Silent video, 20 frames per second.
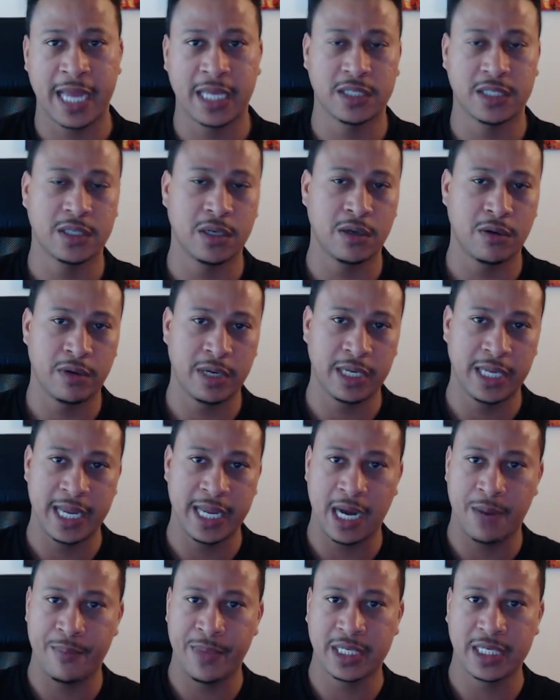So
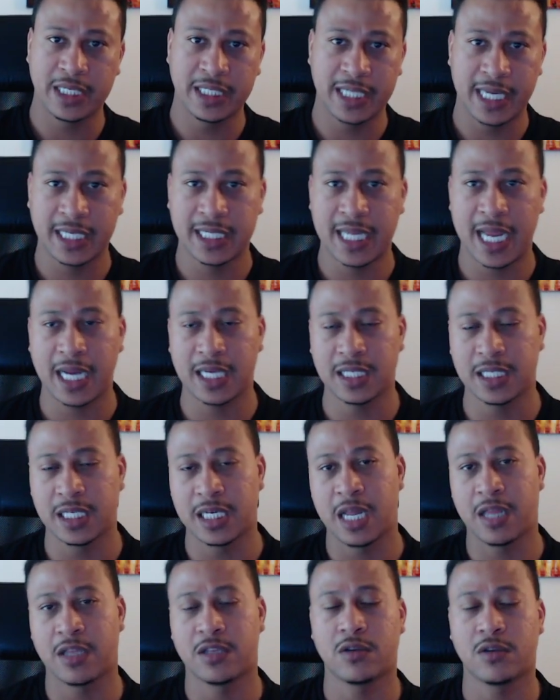again, I mentioned TikTok is
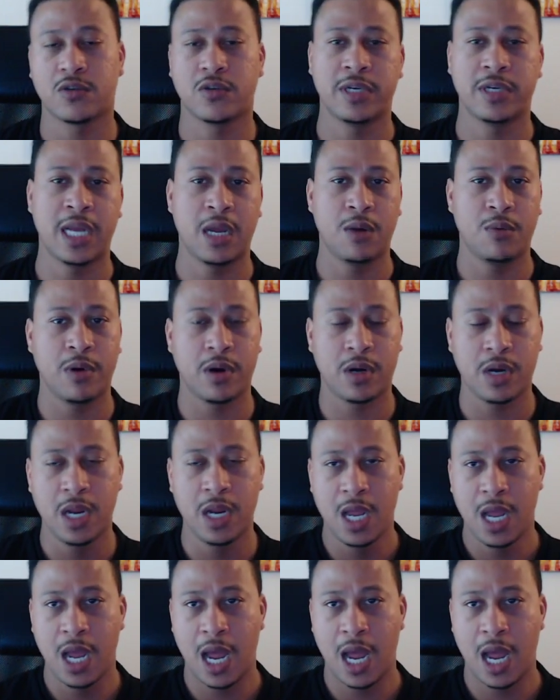another social network.